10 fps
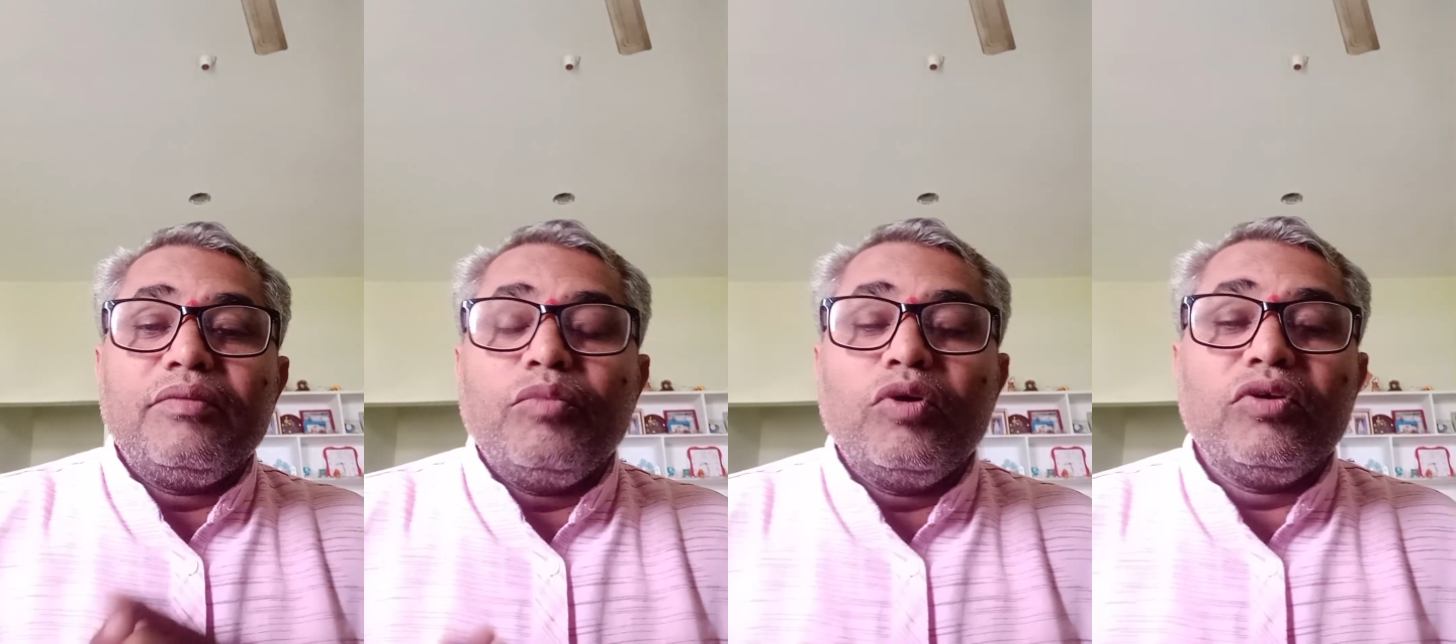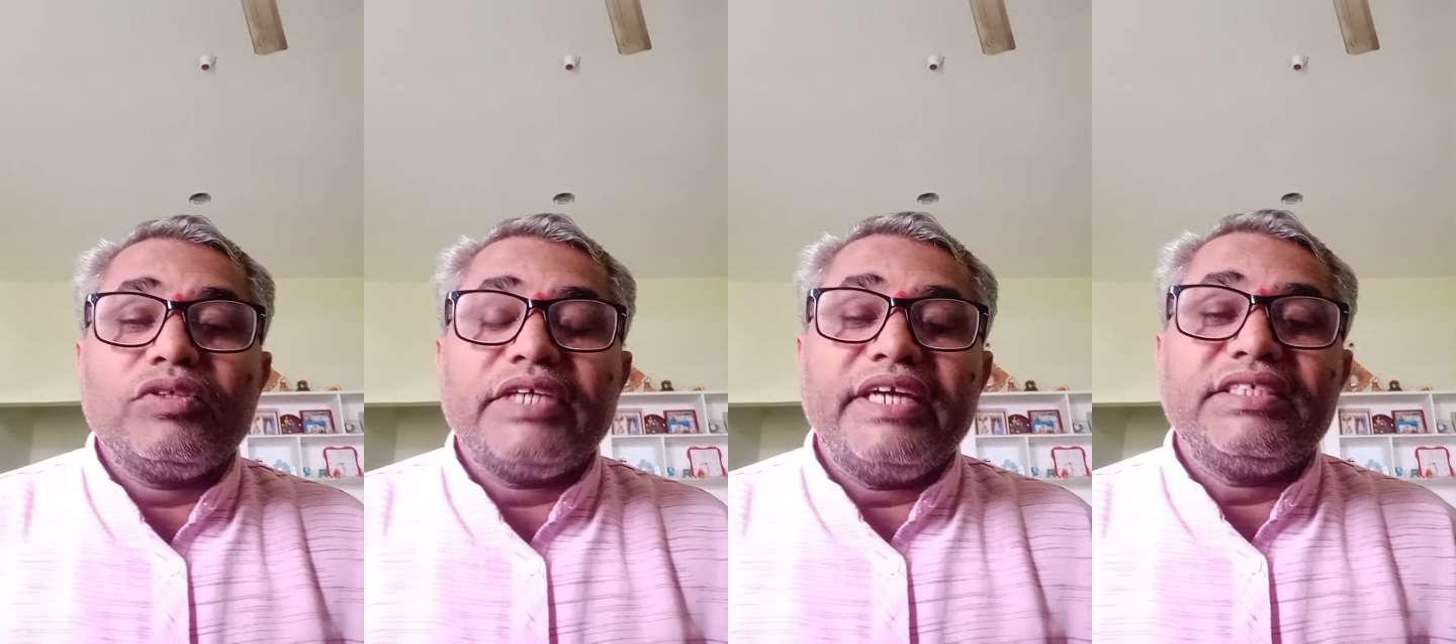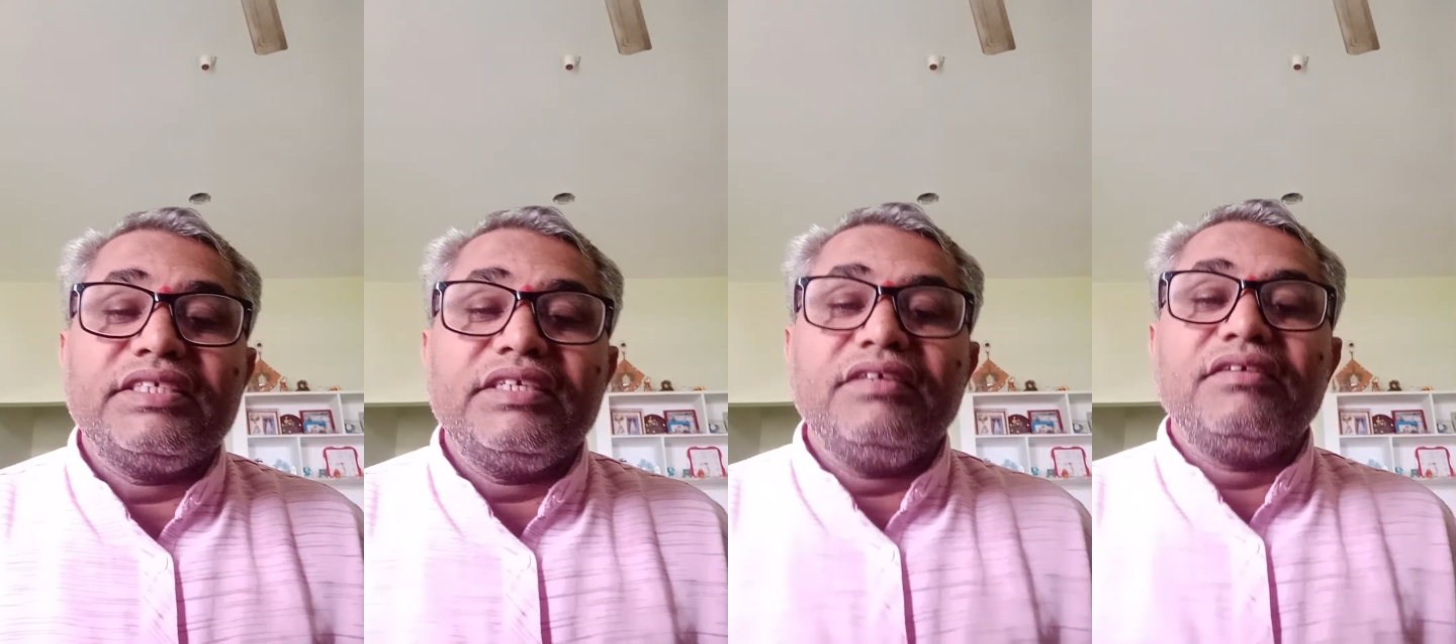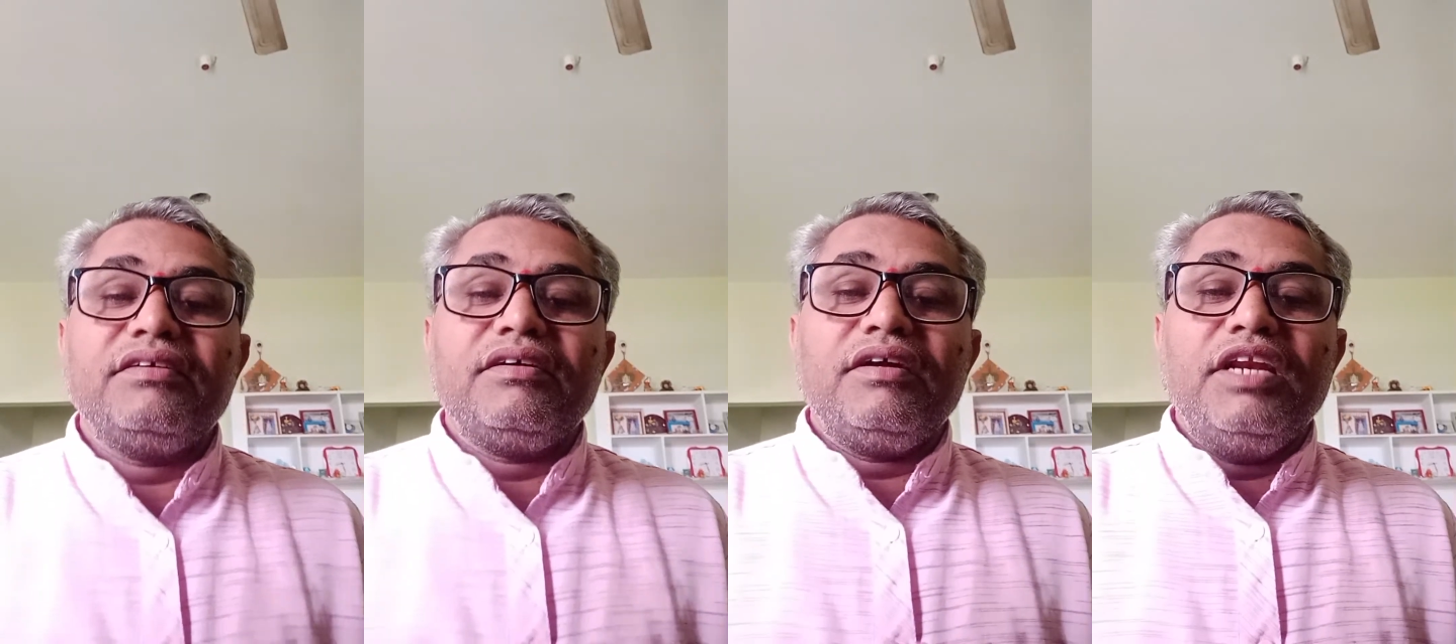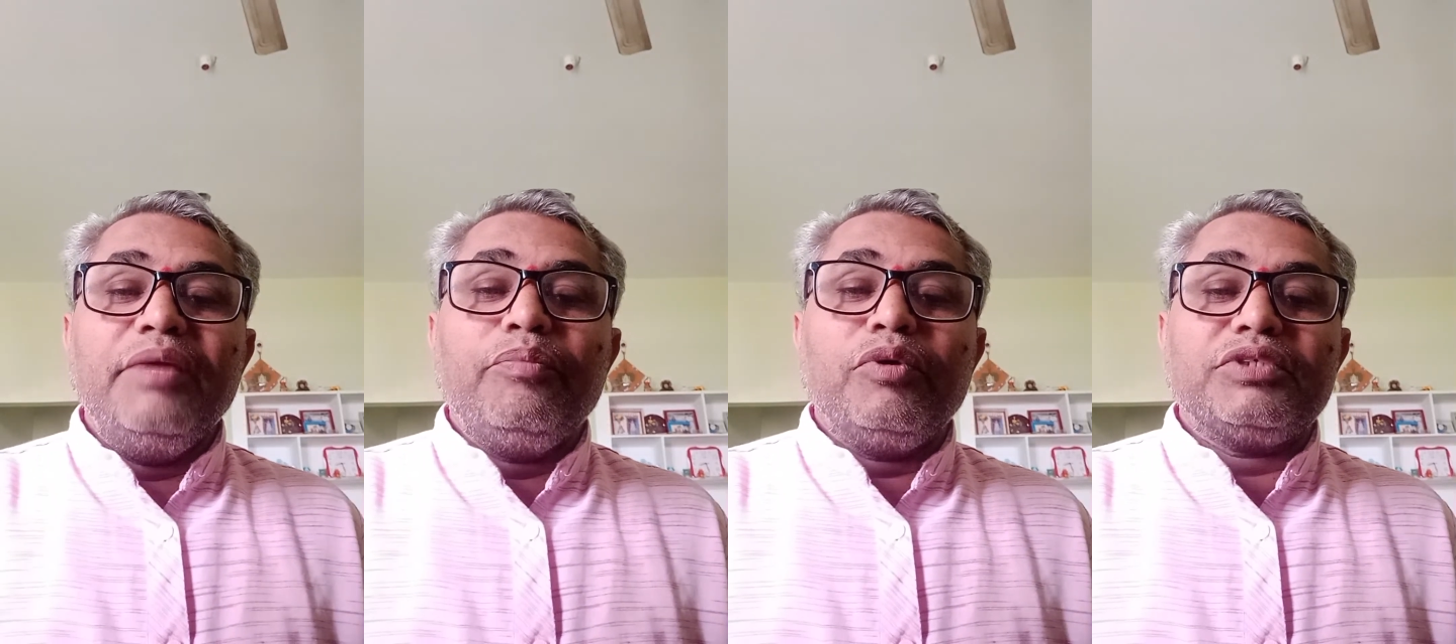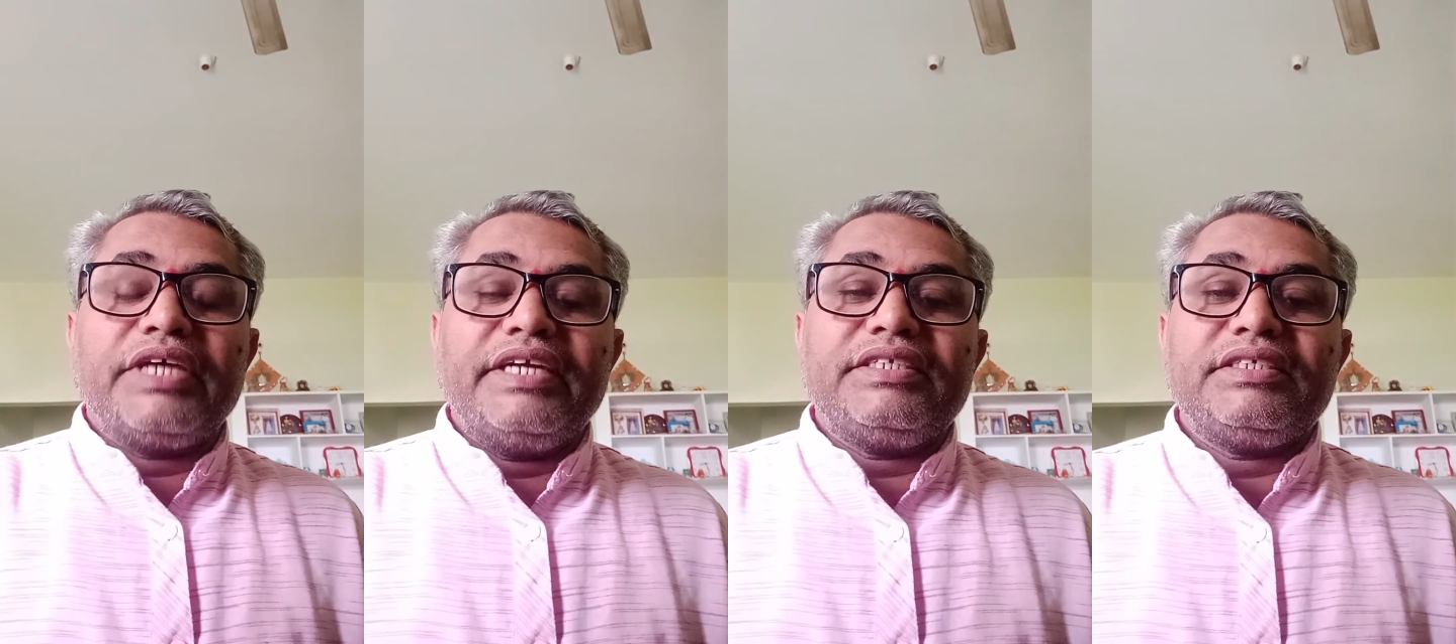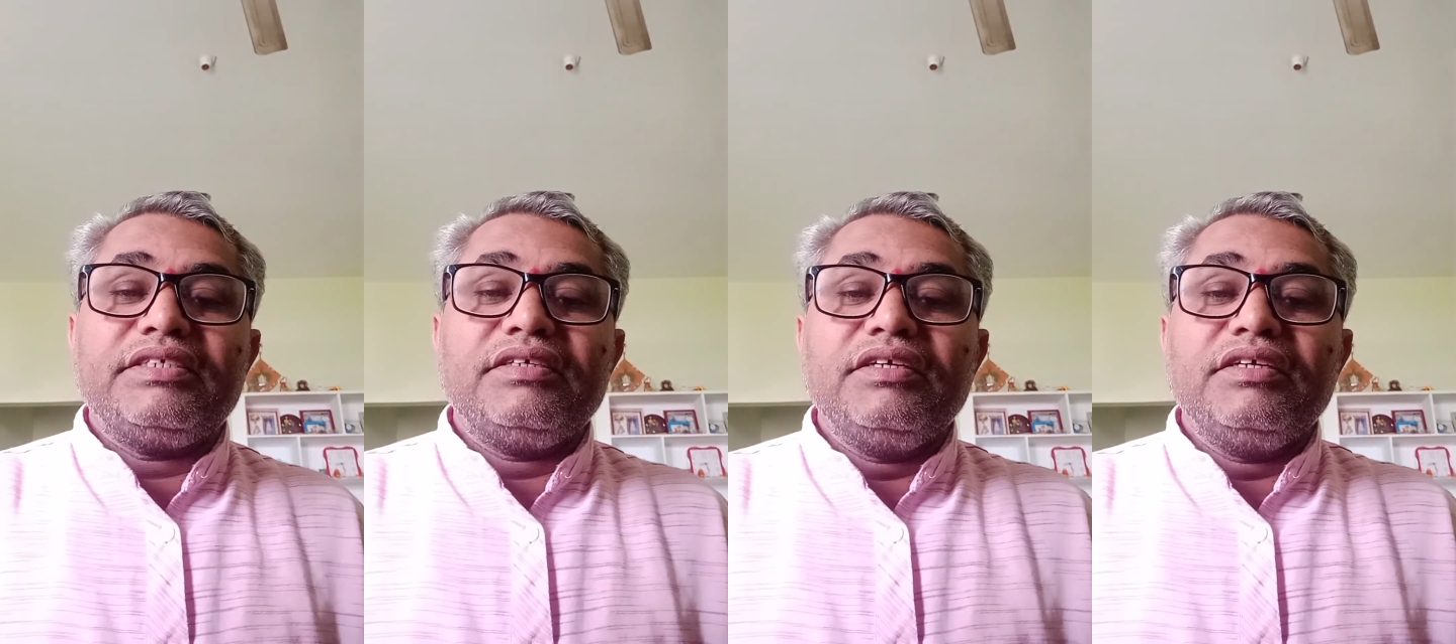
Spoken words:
monocytes, lymphocytes.